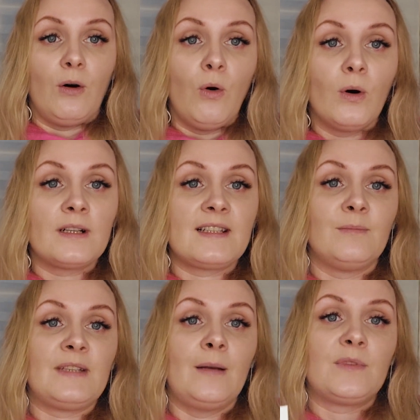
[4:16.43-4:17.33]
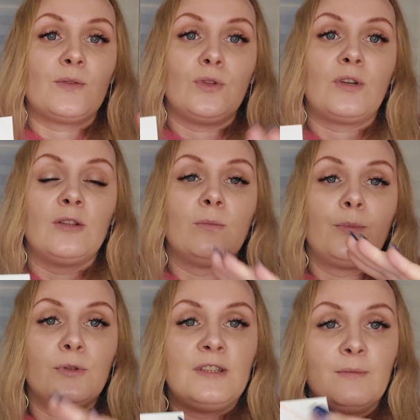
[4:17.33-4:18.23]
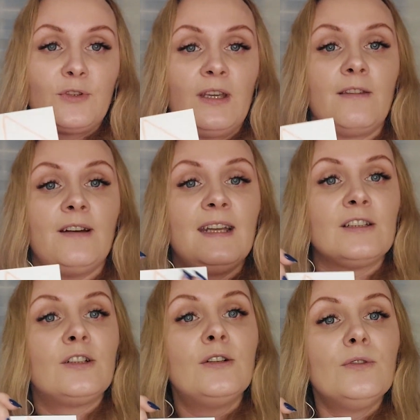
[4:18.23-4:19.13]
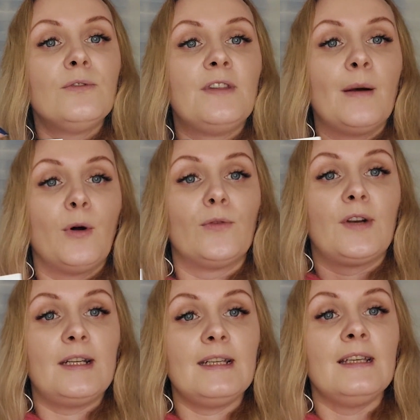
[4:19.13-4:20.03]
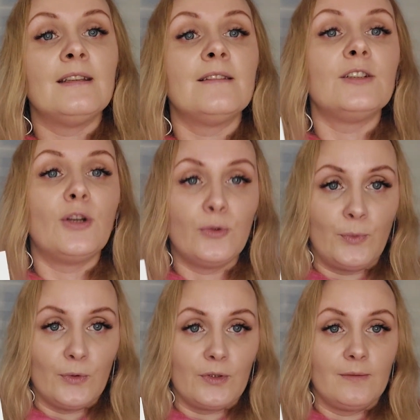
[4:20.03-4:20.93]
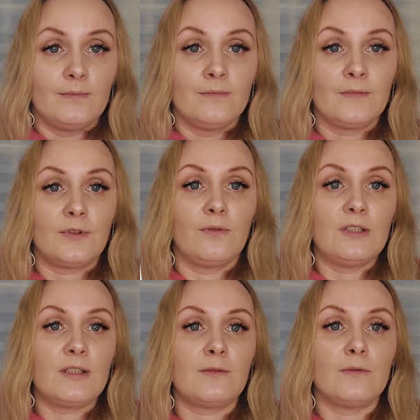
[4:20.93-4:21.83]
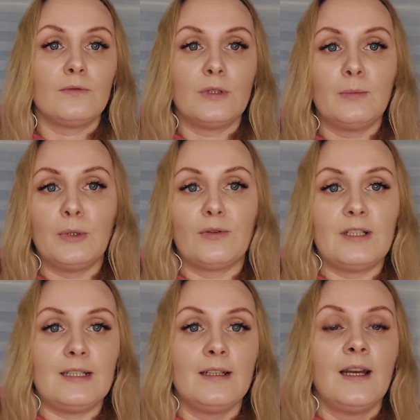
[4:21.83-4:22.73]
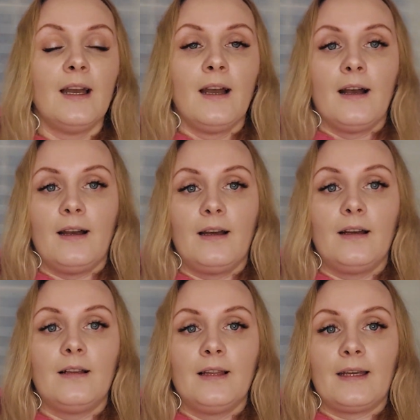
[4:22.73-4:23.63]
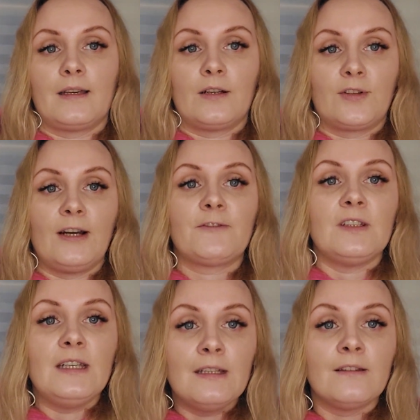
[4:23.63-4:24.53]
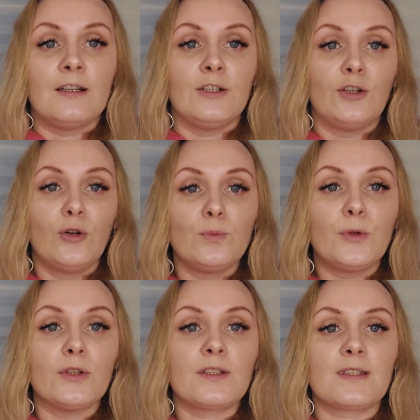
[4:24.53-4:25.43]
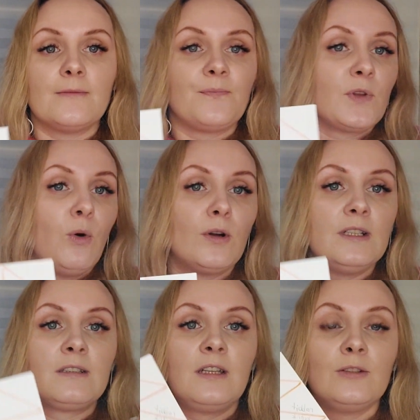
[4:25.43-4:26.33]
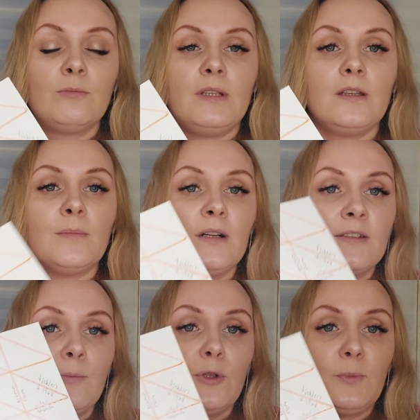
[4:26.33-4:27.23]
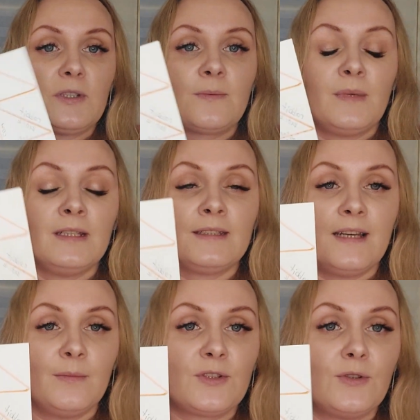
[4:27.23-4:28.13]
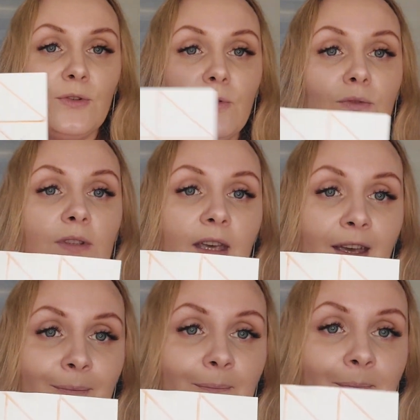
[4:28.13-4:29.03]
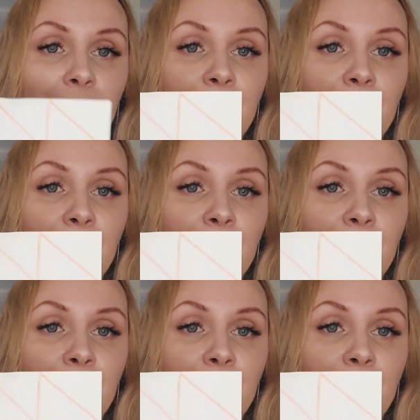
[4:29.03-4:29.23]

Or sometimes you can put them together and glue them already in the notebook. So this will be already like a craft in their notebooks, or it can be multi-purpose, many times to use game.